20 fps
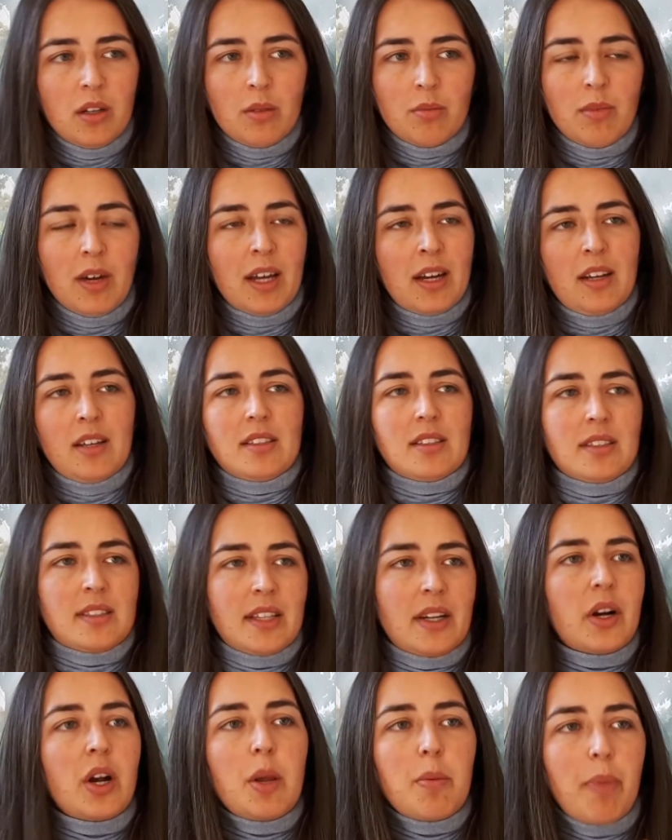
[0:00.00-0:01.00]

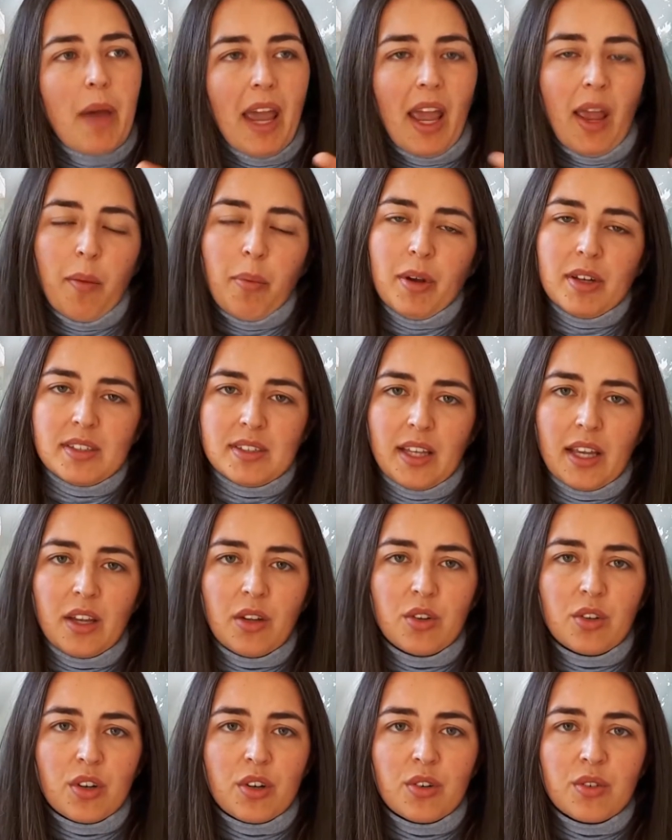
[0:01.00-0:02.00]
unnecessary papers that you
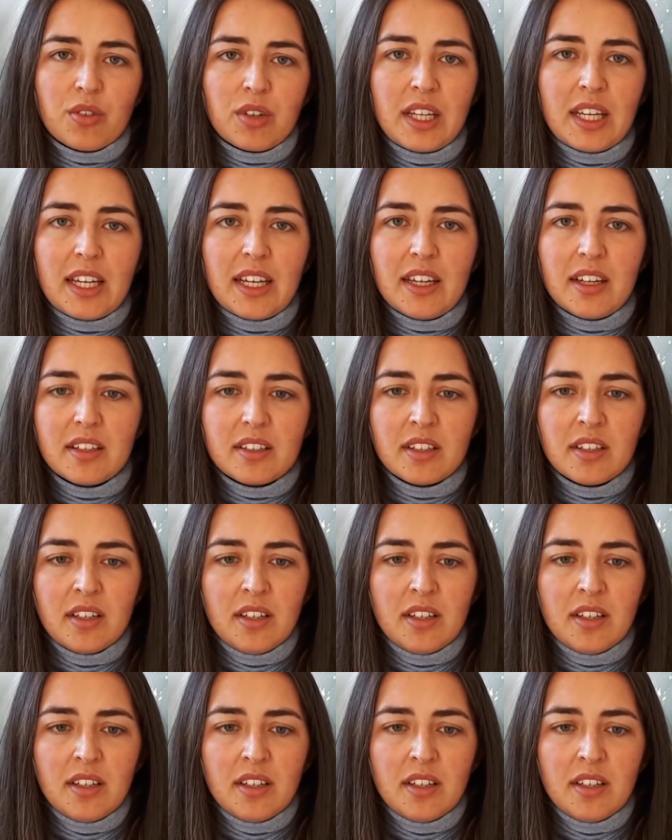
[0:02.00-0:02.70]
don't need,